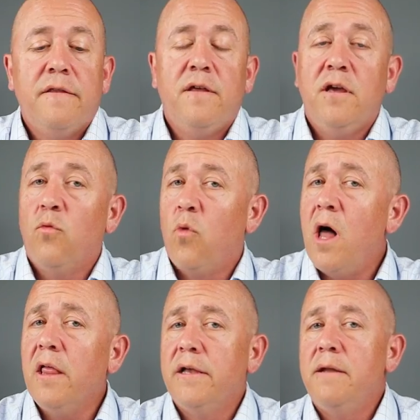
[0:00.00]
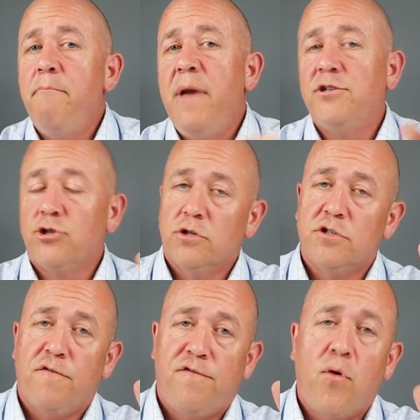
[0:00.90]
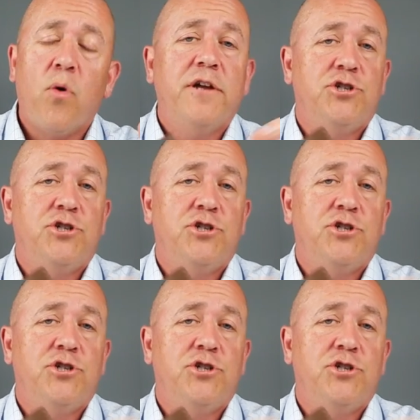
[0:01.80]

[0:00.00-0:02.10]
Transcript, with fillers: The wallet measures 4